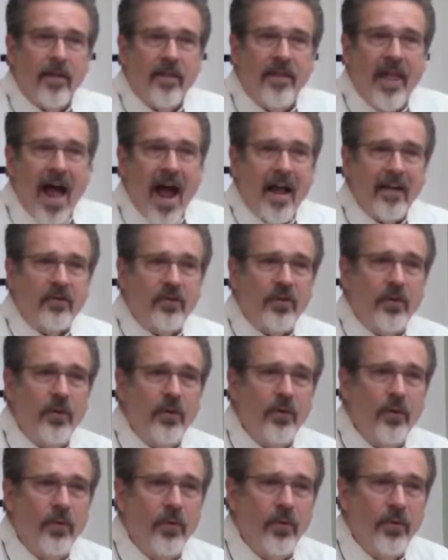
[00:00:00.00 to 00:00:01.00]
That's
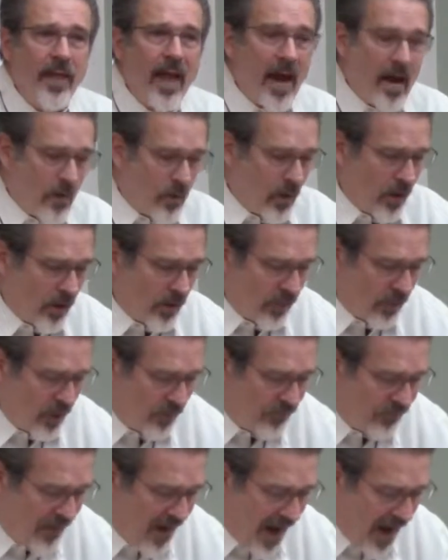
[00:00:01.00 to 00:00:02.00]
who they were
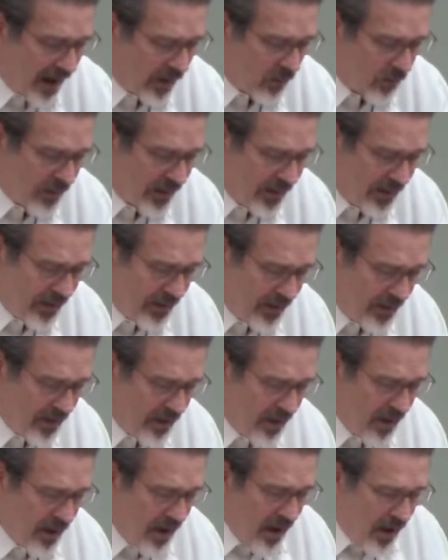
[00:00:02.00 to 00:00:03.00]
following.
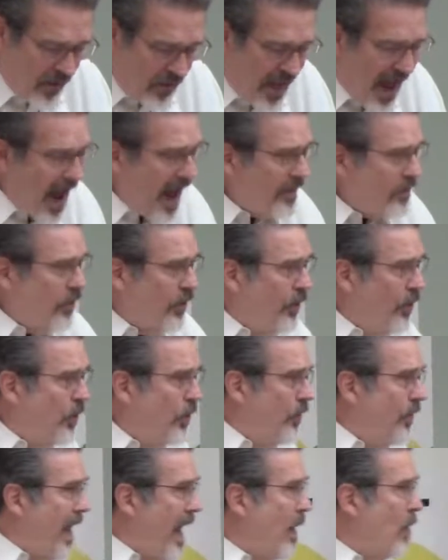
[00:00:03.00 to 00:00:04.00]
That's
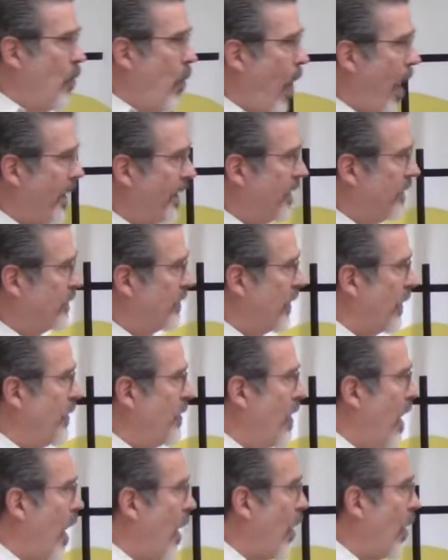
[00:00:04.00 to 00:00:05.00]
who they wanted
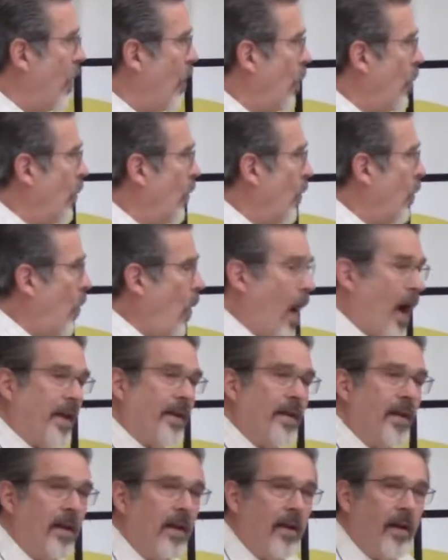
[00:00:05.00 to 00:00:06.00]
to know
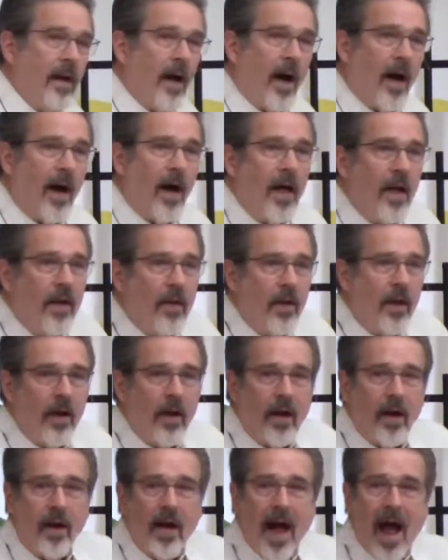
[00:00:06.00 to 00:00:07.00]
what,
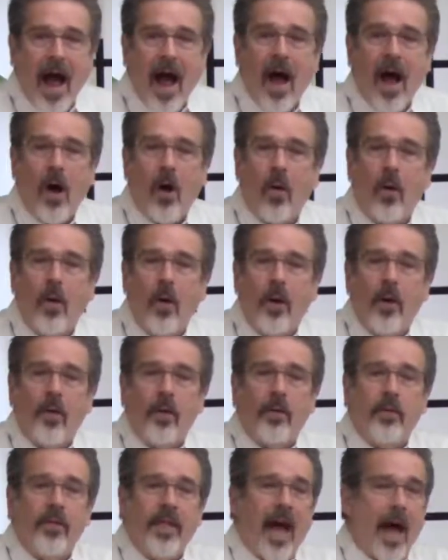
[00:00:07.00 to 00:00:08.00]
how
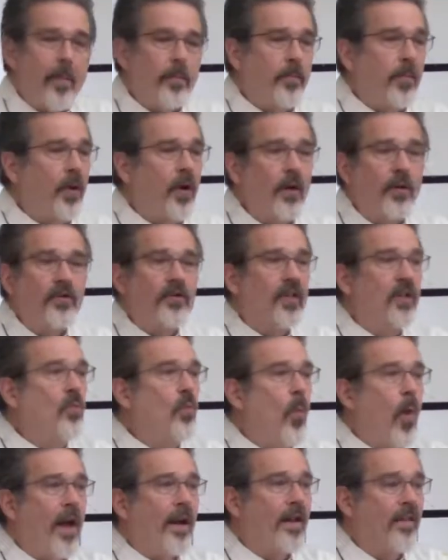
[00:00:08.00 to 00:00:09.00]
that
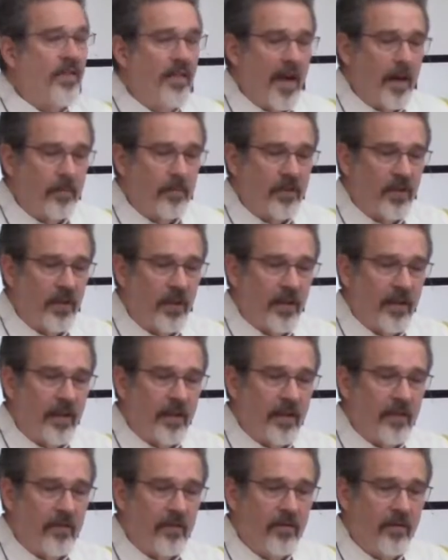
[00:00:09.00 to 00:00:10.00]
person wanted them to
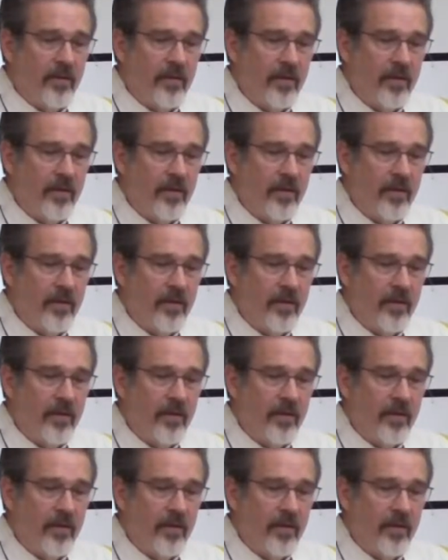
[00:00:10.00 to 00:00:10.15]
live.